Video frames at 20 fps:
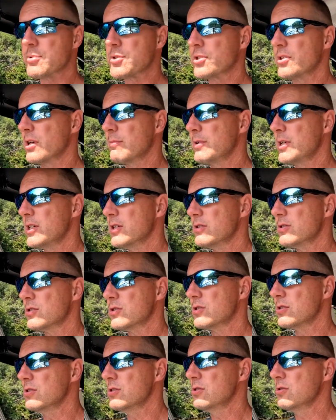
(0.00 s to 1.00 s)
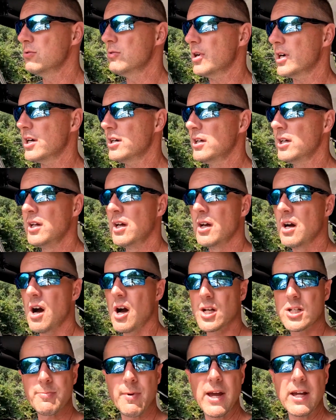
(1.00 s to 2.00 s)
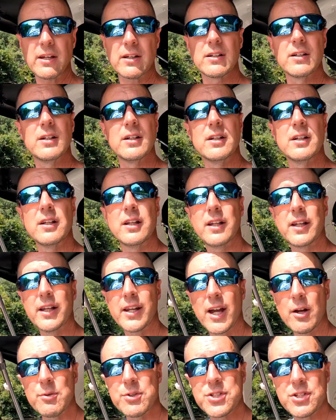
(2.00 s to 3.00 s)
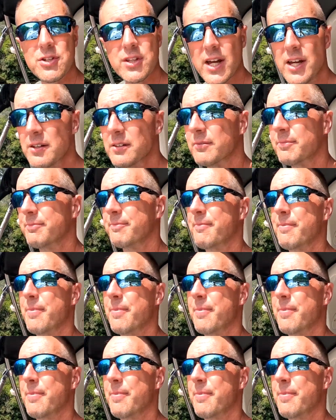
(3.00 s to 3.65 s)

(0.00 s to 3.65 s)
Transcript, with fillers: upstream here to uh, Hogsback and I will see you then.